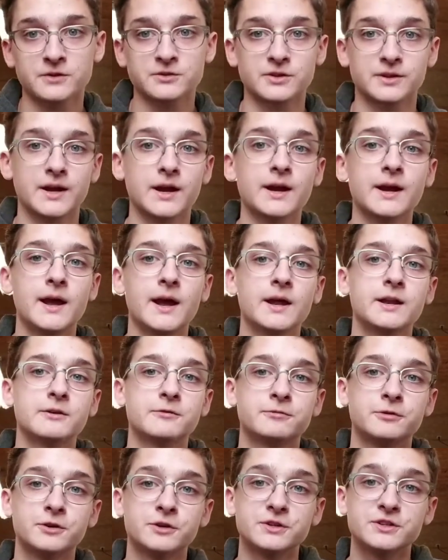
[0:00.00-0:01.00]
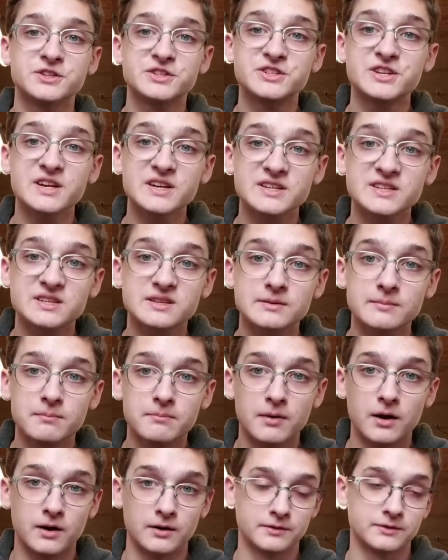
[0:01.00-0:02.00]
So the guy had it for 6
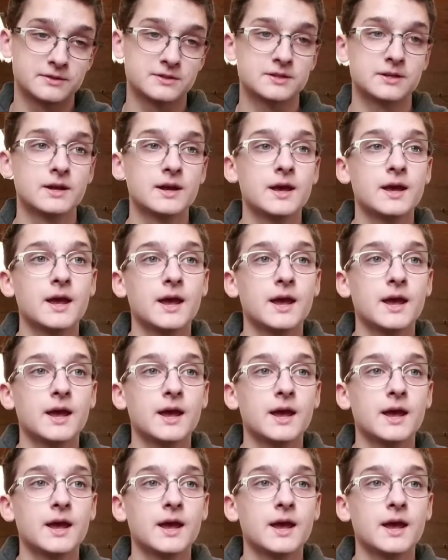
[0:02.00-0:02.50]
months.